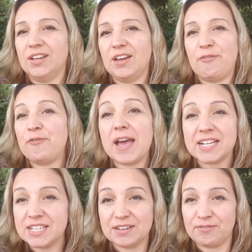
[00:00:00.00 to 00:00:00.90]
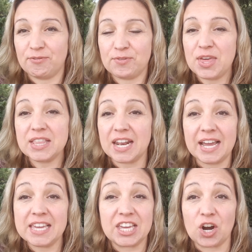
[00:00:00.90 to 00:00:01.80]
effective thing that
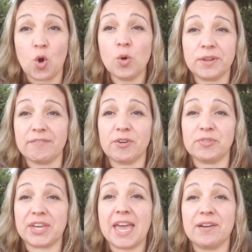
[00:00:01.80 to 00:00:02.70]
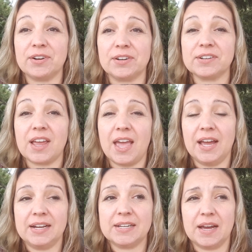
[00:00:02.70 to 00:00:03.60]
I could get a hold of over the counter.
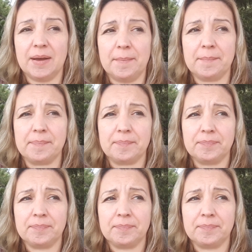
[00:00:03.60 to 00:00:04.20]
And